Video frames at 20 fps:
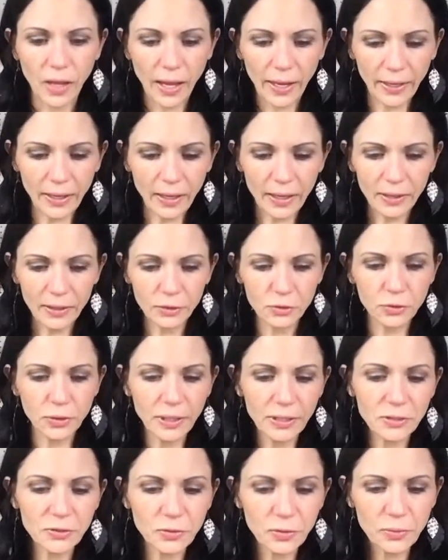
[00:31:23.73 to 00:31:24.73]
I got a
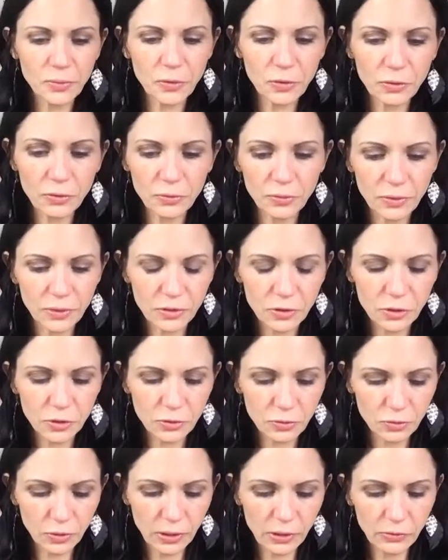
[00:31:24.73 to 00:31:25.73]
dress from the this
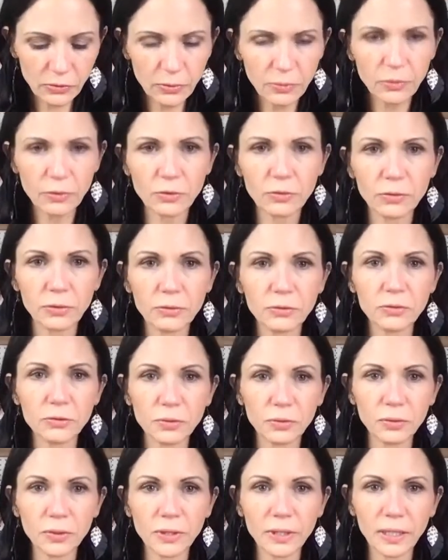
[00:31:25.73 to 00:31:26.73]
dress from the thrift
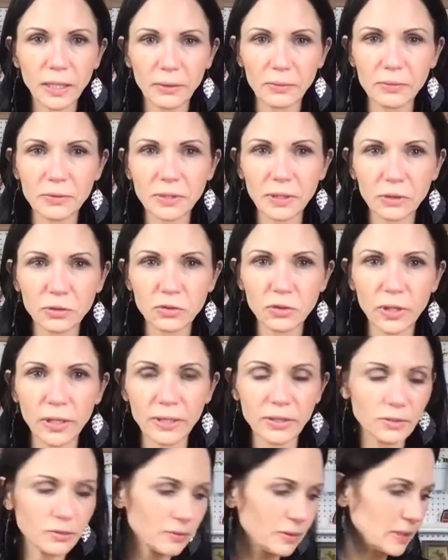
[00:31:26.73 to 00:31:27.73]
store and I was like
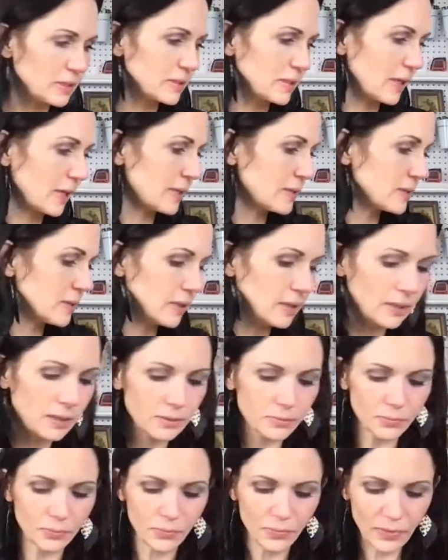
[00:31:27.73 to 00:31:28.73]
trying to resize
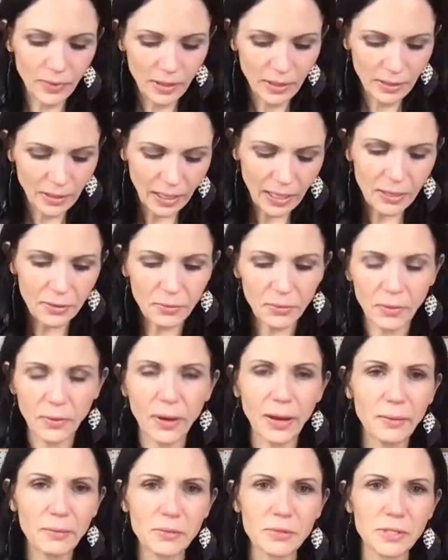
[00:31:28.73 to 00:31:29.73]
it. I don't know.
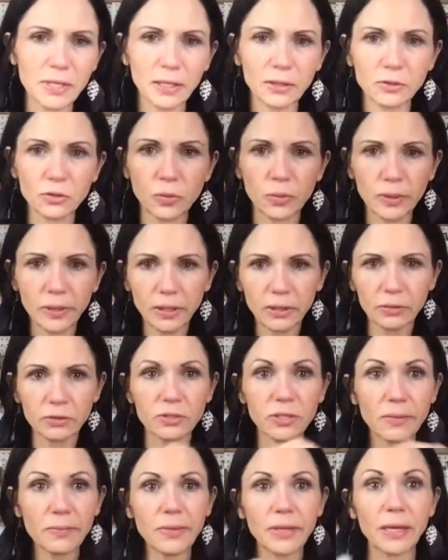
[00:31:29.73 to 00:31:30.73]
I was like 20 or
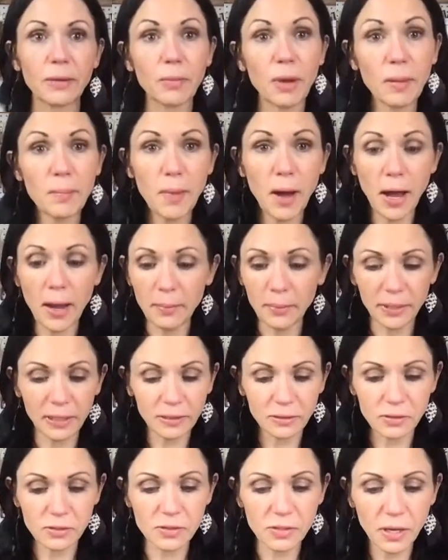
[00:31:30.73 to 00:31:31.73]
something. And my mom
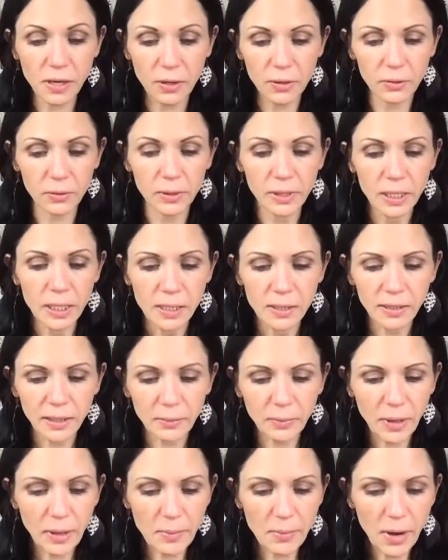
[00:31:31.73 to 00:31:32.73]
can sew.
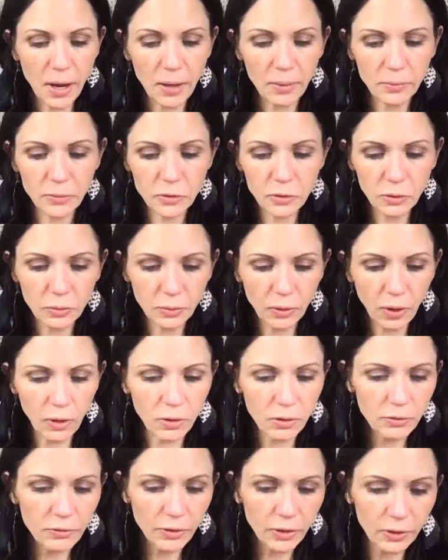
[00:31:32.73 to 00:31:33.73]
Like my mom sewed
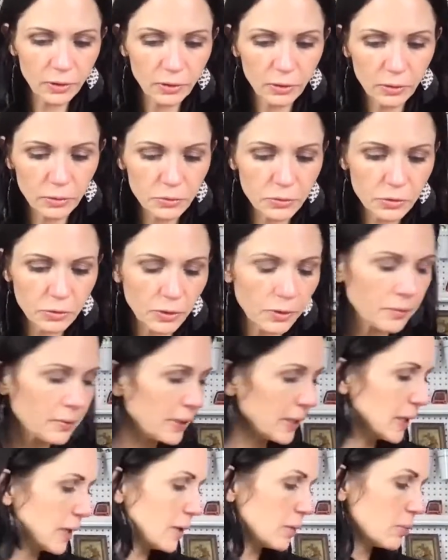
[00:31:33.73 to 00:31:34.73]
all of our clothes
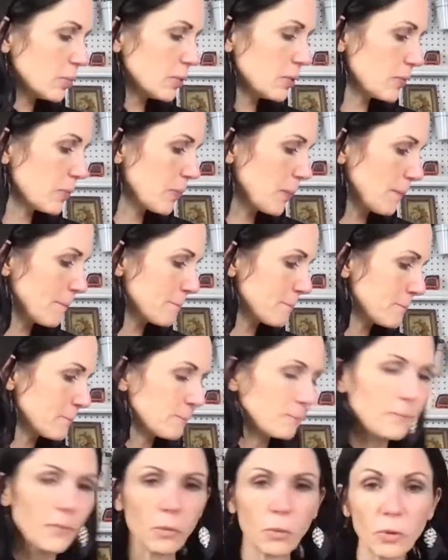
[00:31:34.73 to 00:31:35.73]
growing up
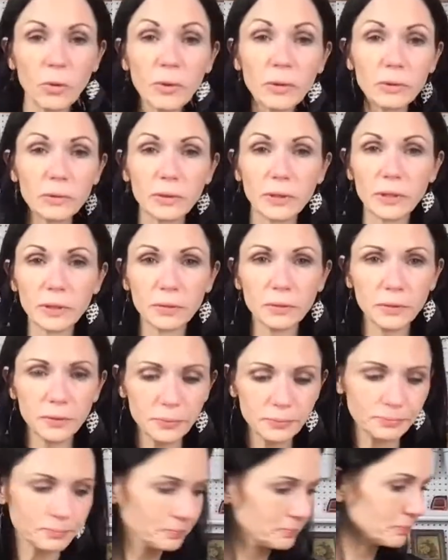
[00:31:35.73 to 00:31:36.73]
when we were
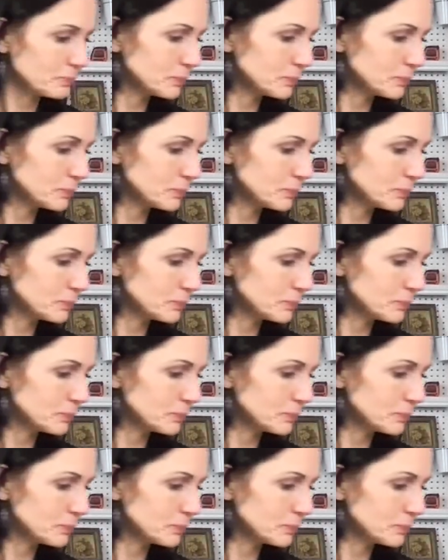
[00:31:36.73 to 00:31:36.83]
little